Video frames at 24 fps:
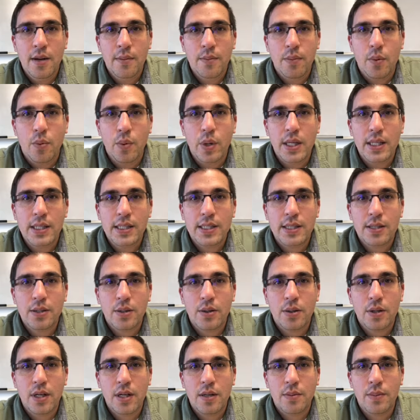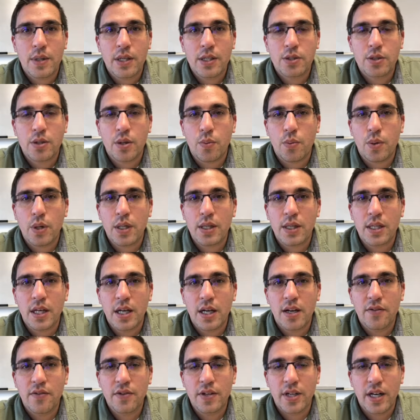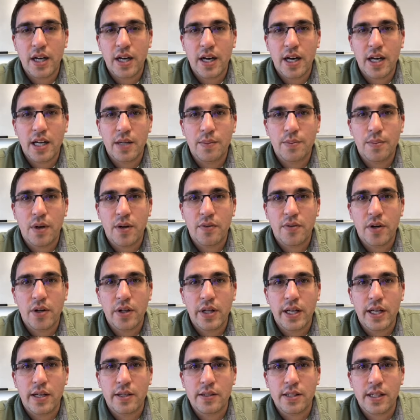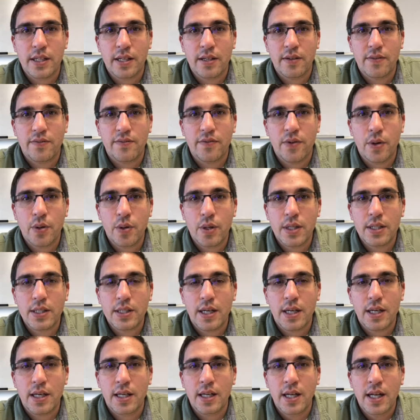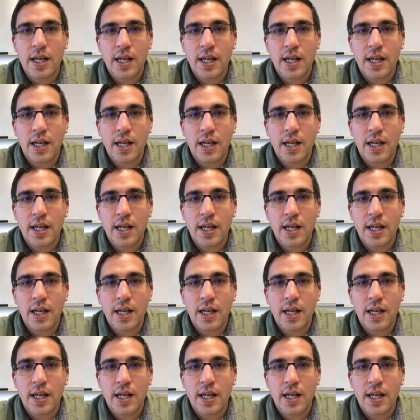But we still can make sure that we love God above all else and can focus on